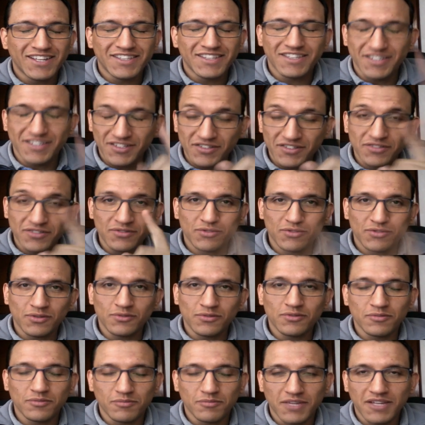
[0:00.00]
teachers
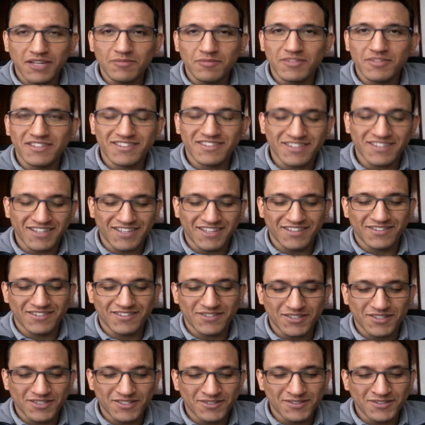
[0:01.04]
also make mistakes,
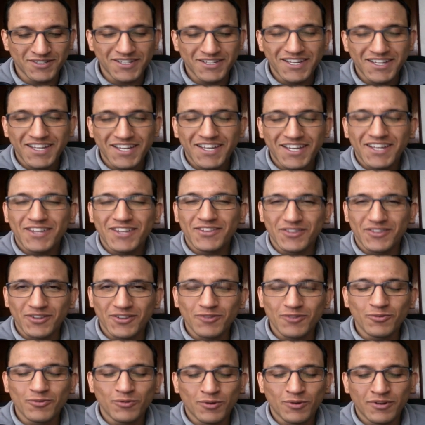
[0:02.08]
so
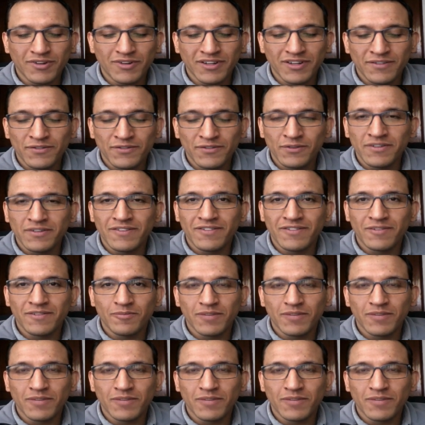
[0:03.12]
don't worry if you ever